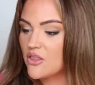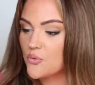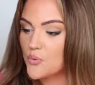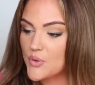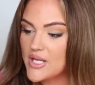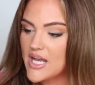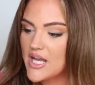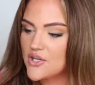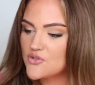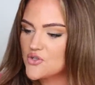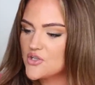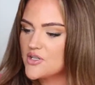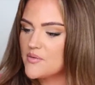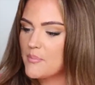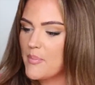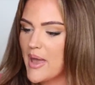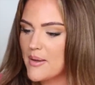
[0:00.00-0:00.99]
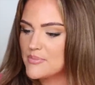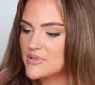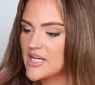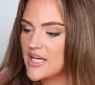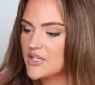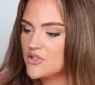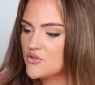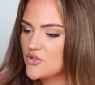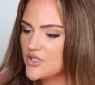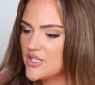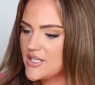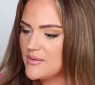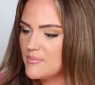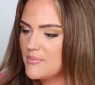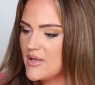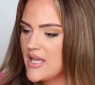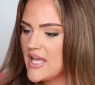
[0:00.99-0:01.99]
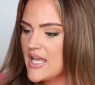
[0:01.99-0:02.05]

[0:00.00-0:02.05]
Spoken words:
300 Peptide Cream.